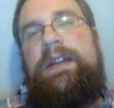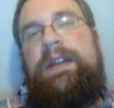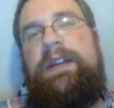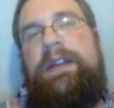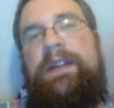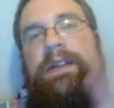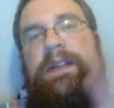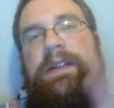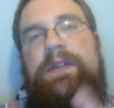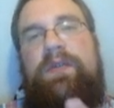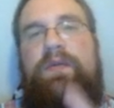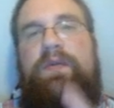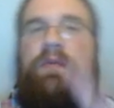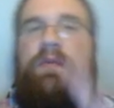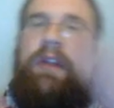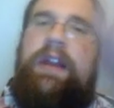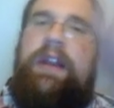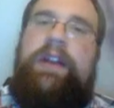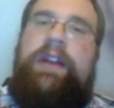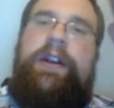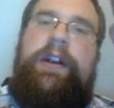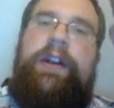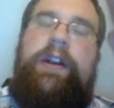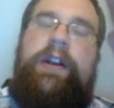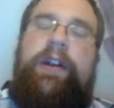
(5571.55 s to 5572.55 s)
is
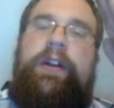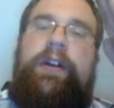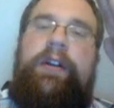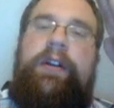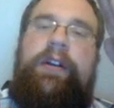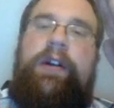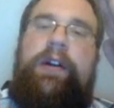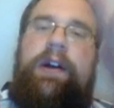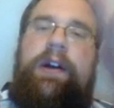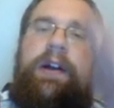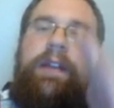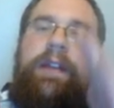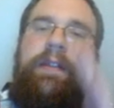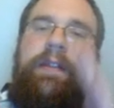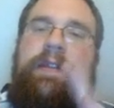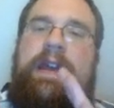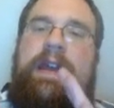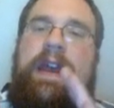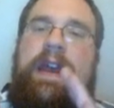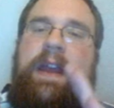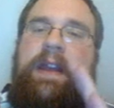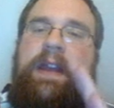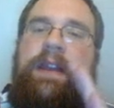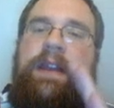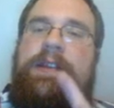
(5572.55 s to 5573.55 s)
greater on
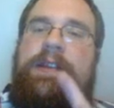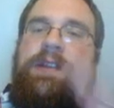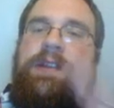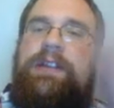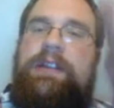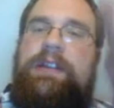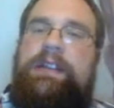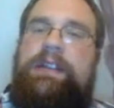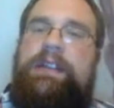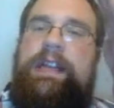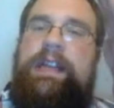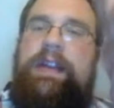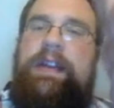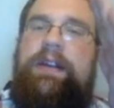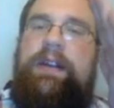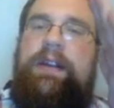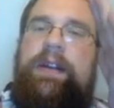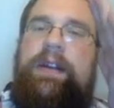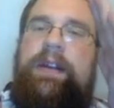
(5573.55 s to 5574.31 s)
that initially,